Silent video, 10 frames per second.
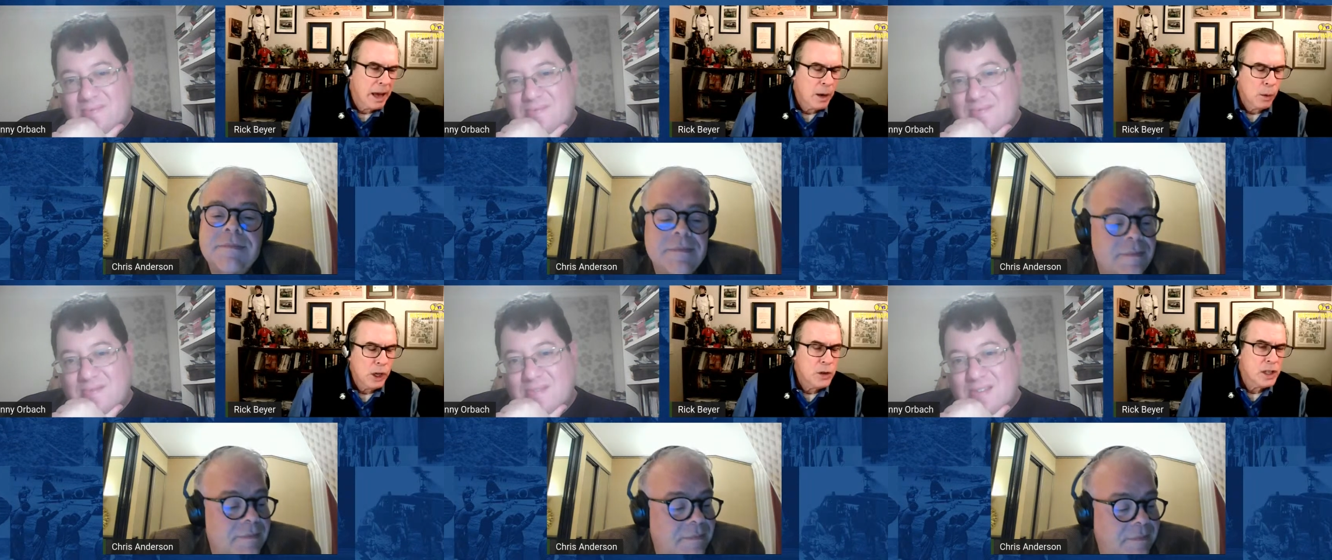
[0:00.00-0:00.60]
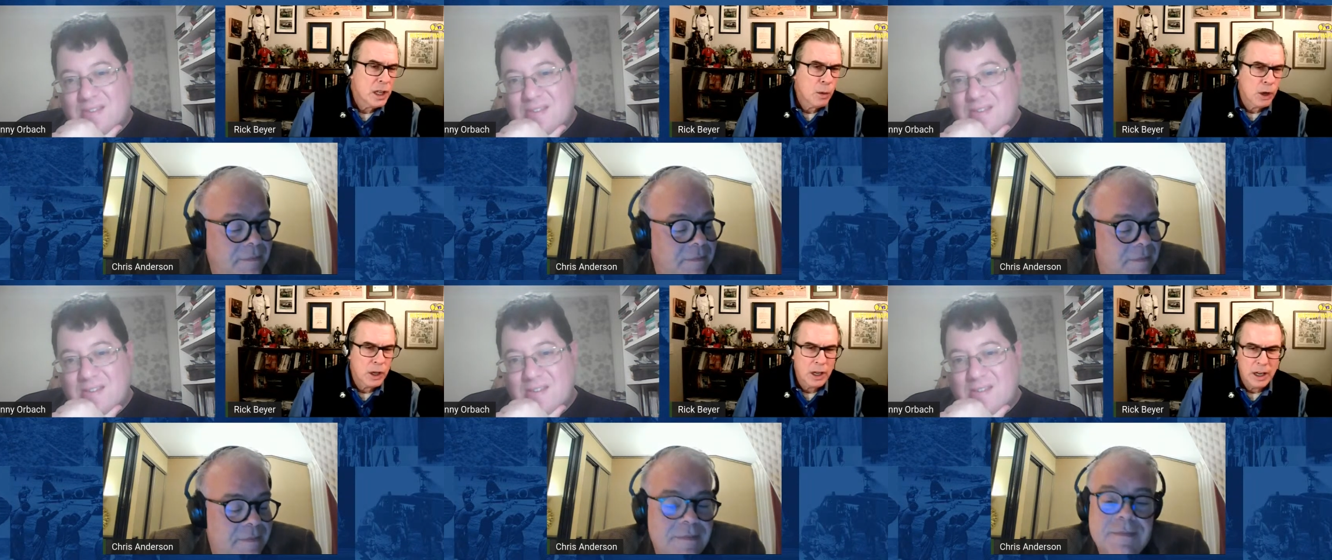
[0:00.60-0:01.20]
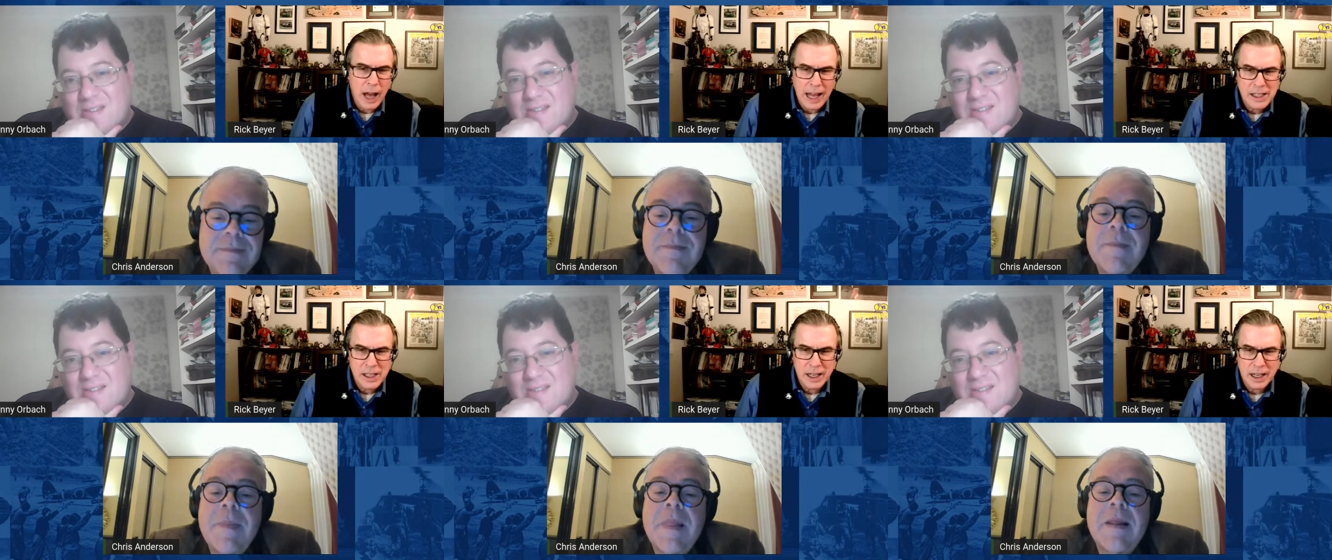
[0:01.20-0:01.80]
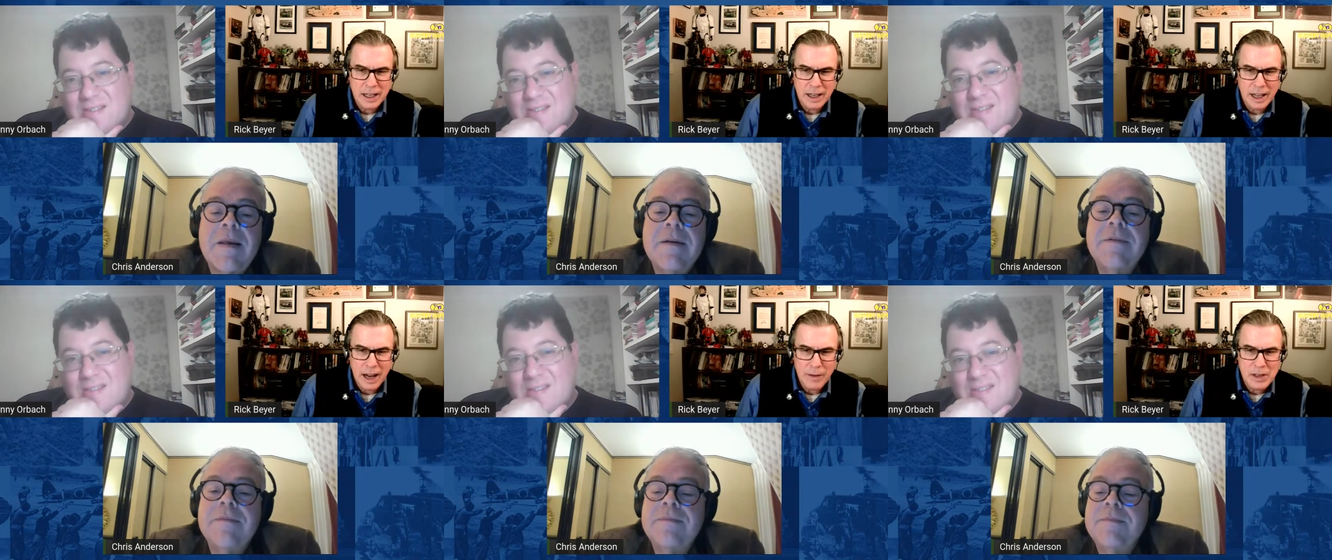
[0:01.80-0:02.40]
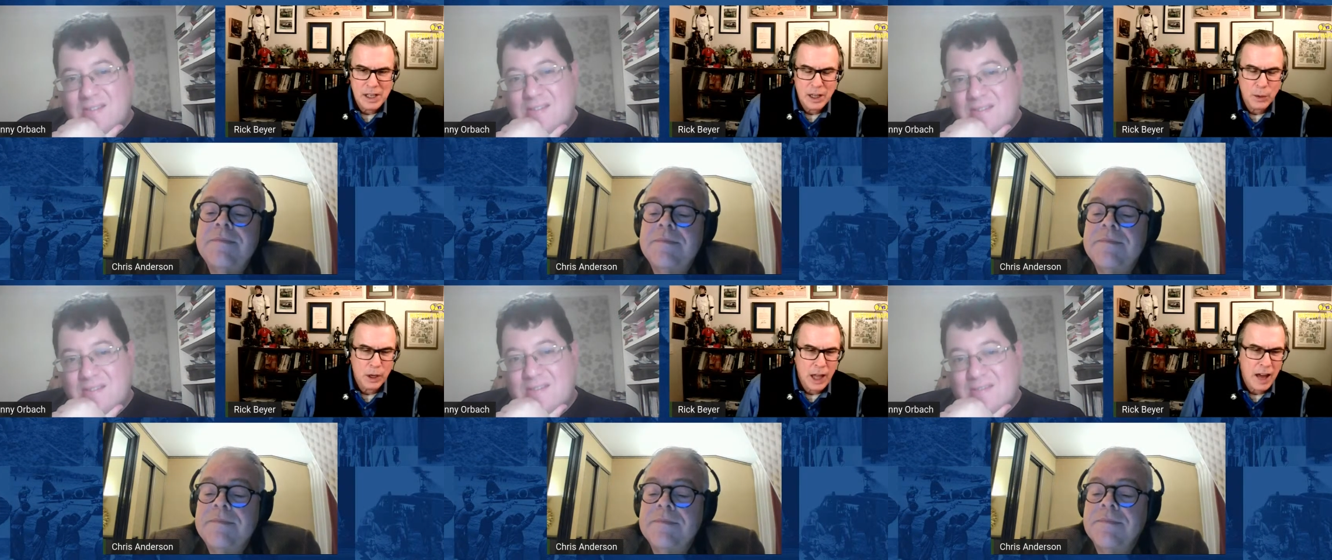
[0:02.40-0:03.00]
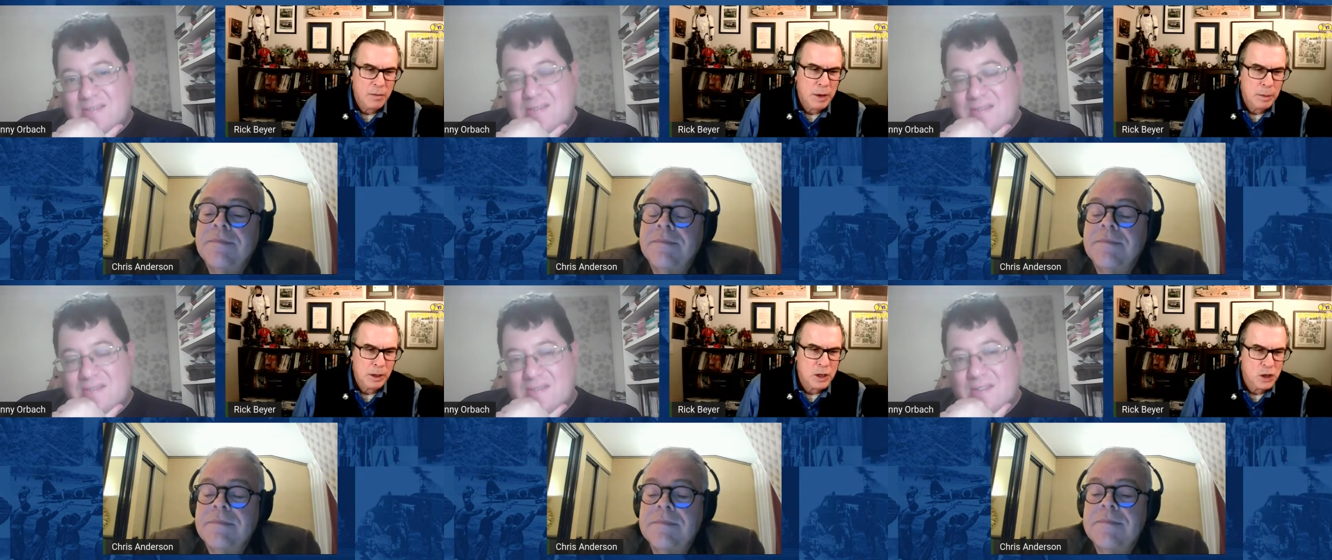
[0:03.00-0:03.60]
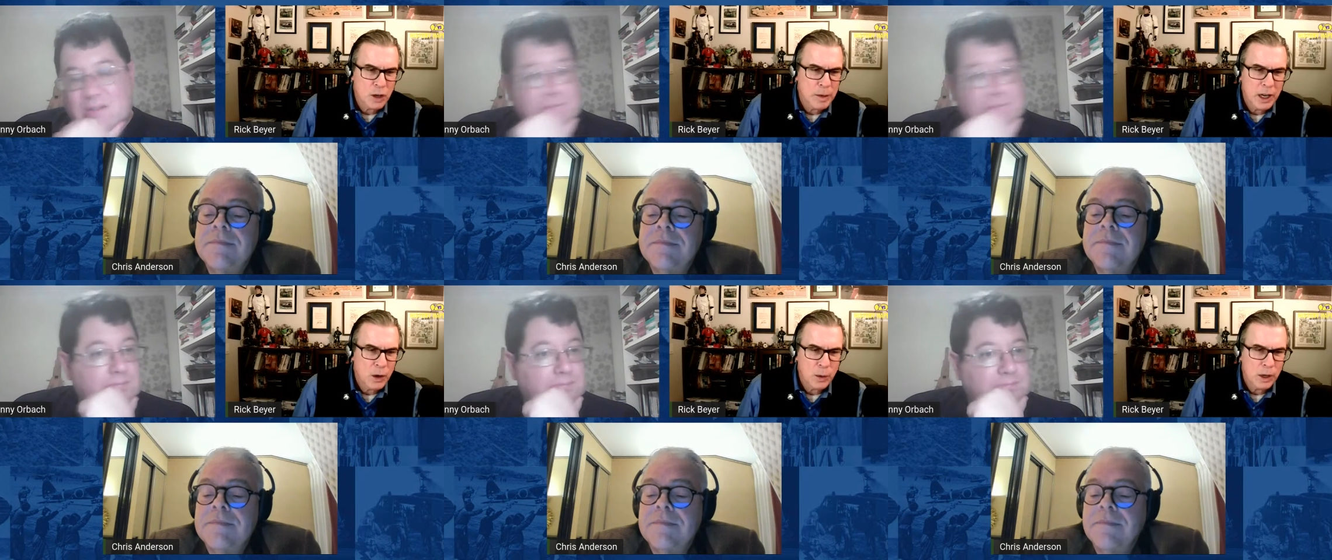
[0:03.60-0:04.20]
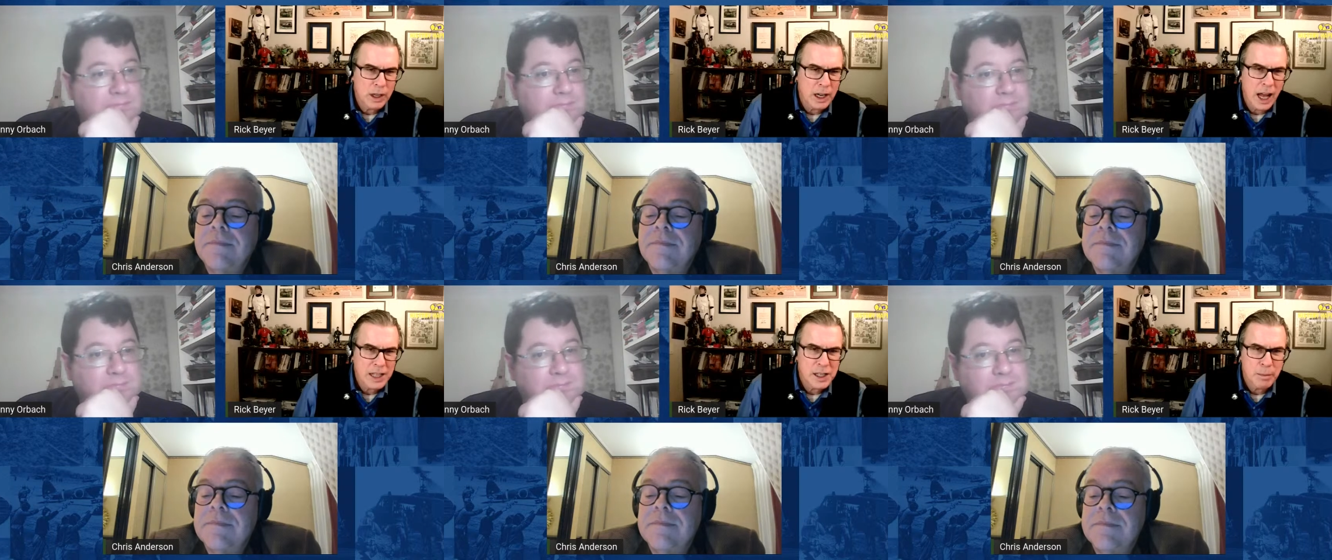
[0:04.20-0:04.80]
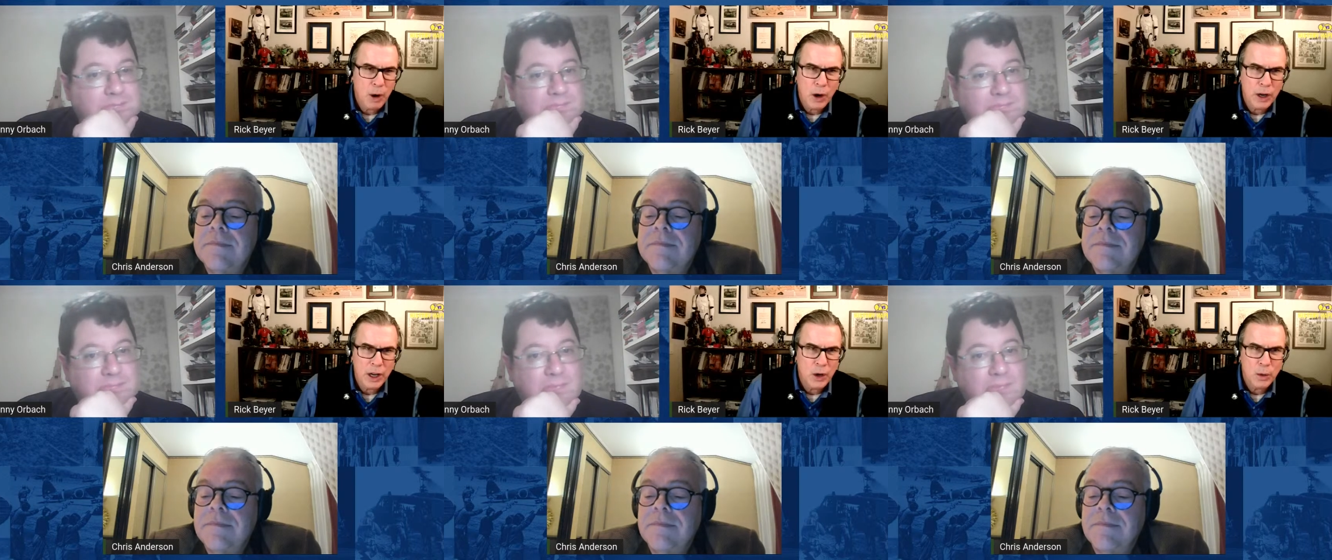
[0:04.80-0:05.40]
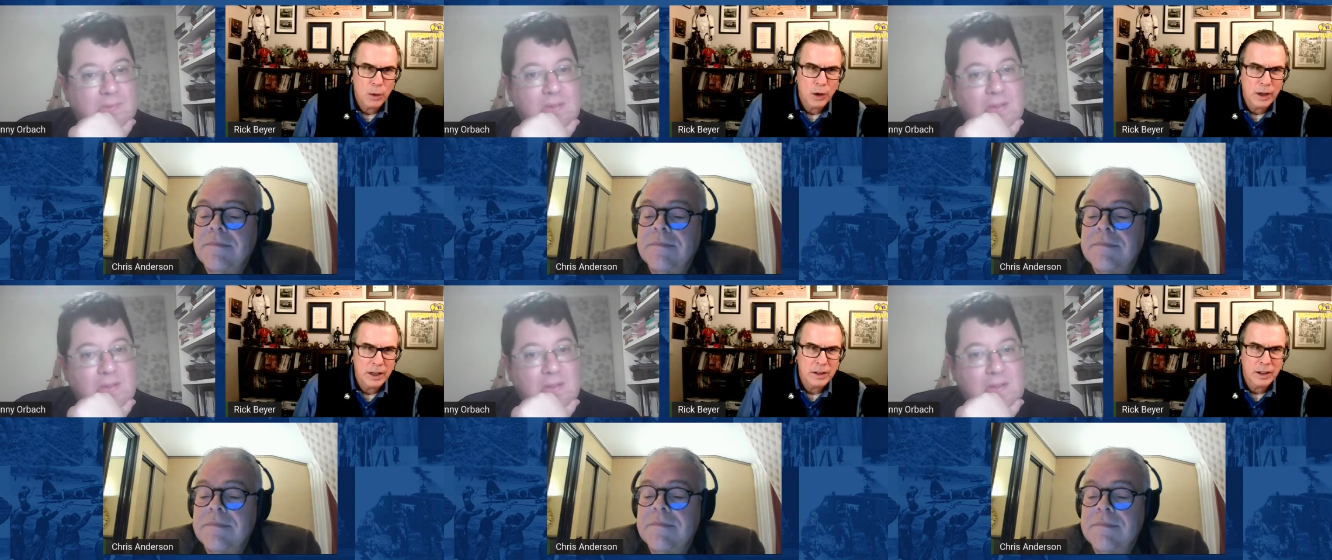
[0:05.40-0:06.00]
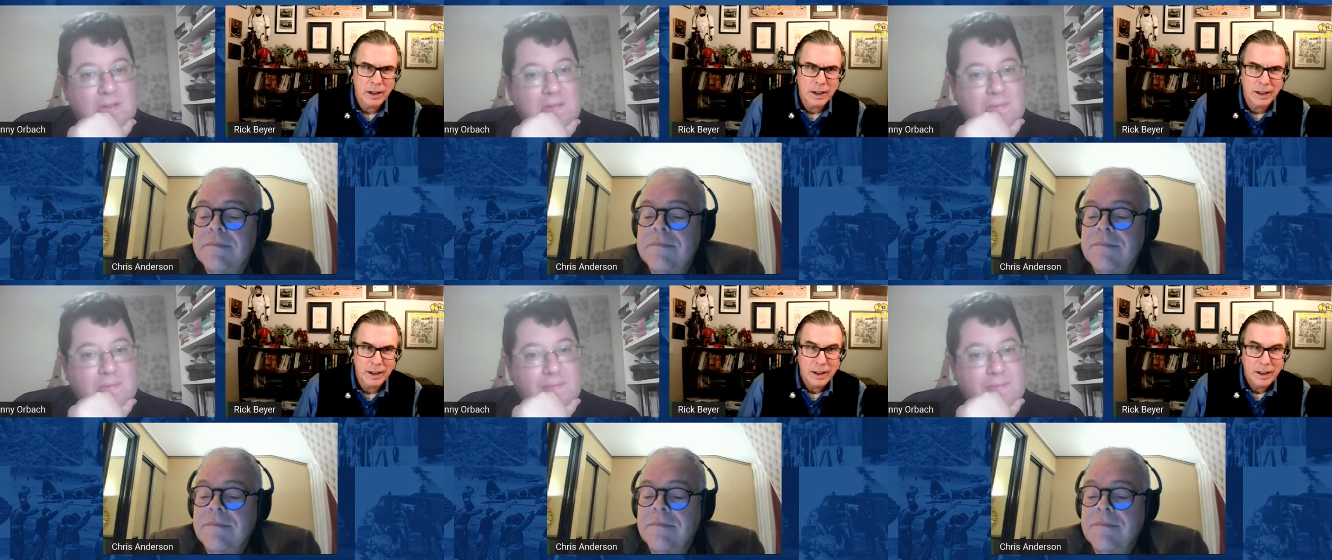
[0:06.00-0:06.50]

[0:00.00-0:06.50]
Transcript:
Speaker 1: We're using the word Nazi, and, and obviously there were a lot of people in Germany who were in the Nazi party who weren't uh,